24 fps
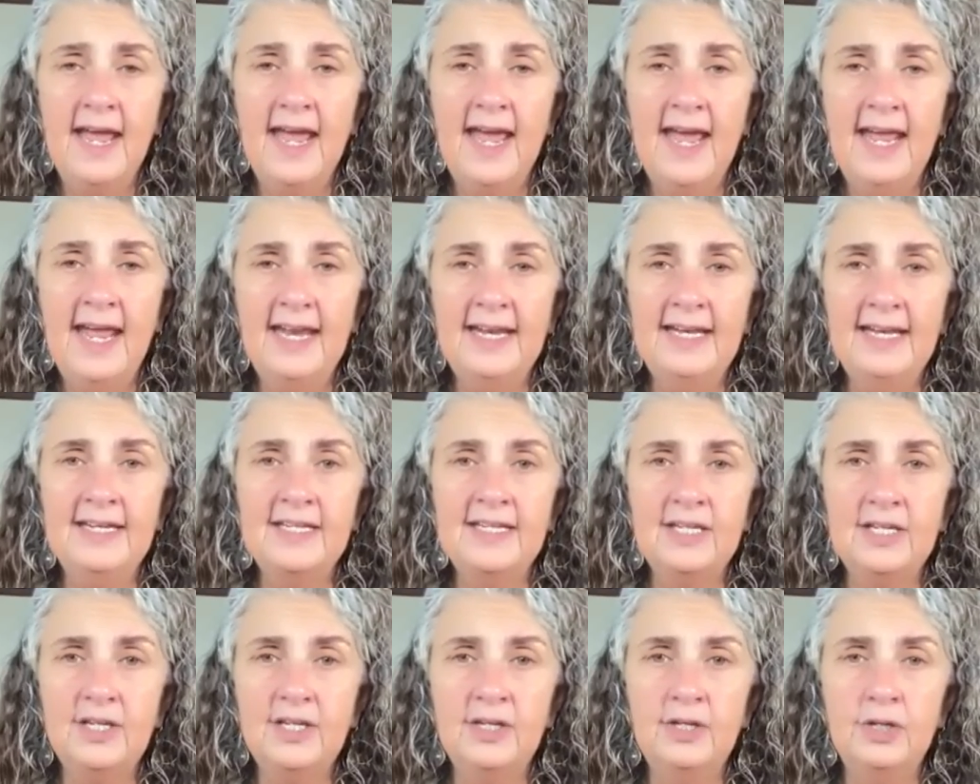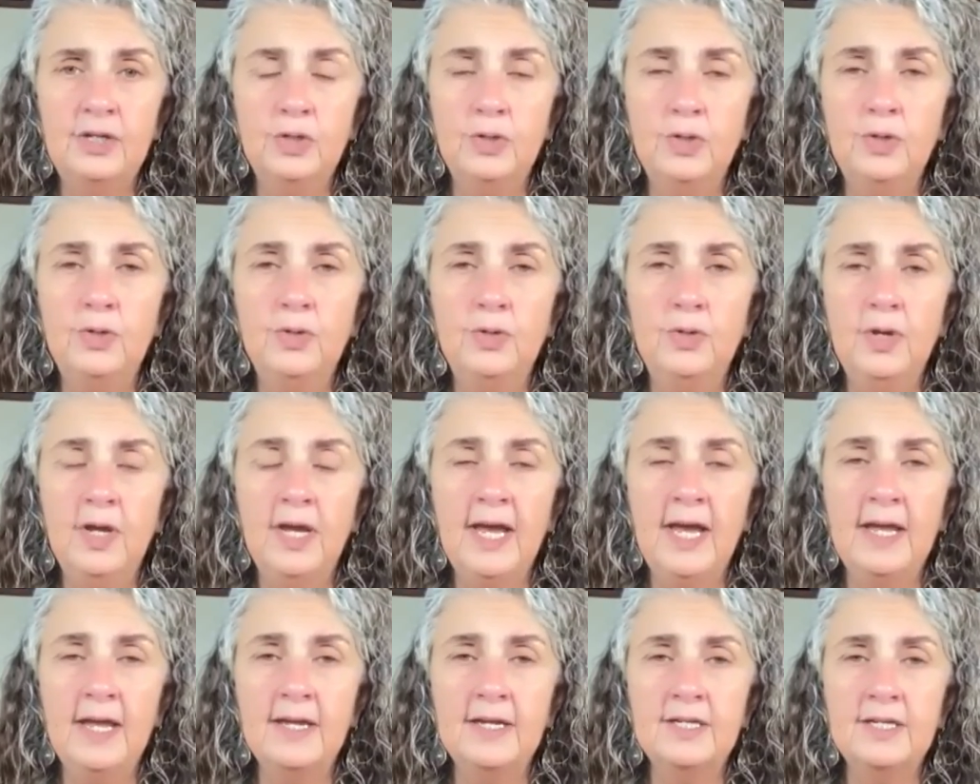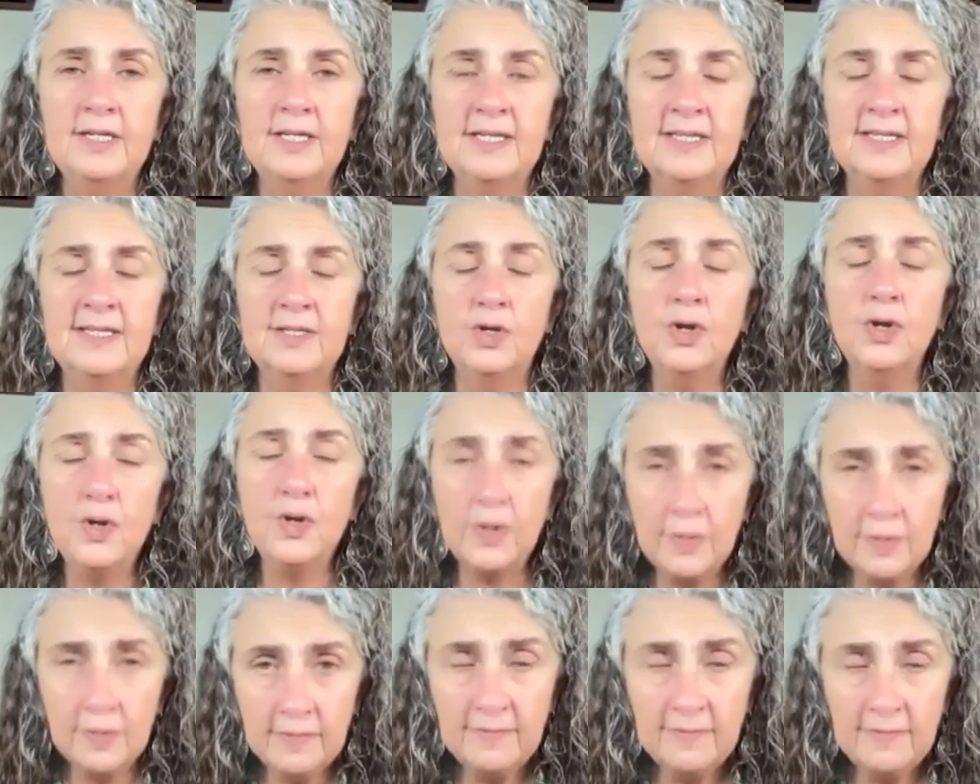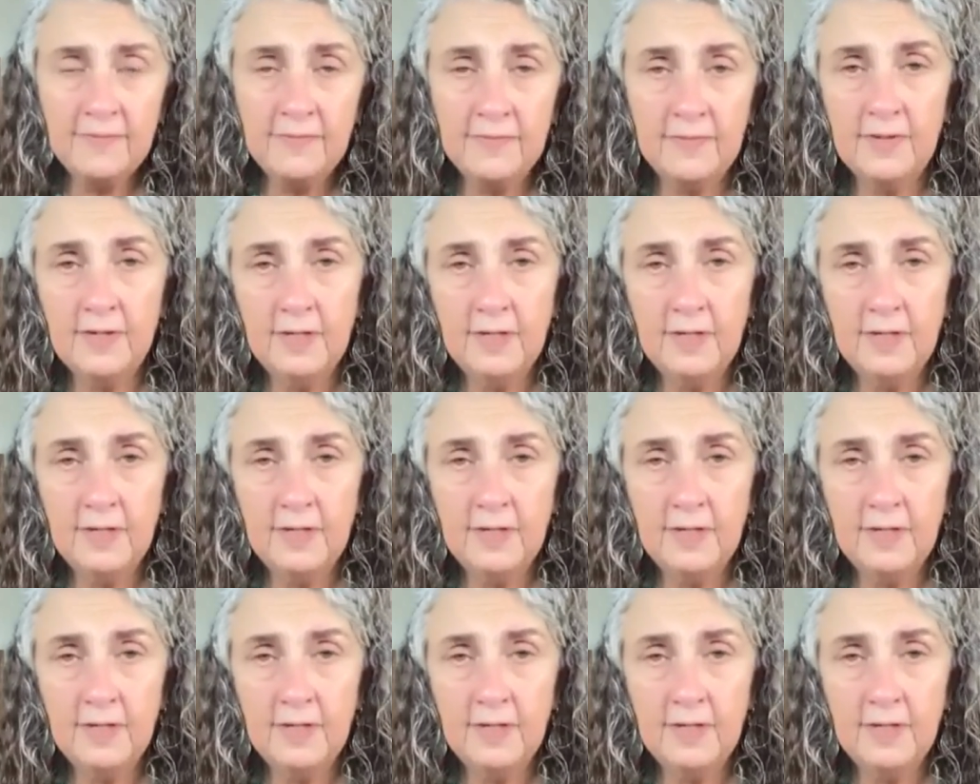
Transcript: and you deserve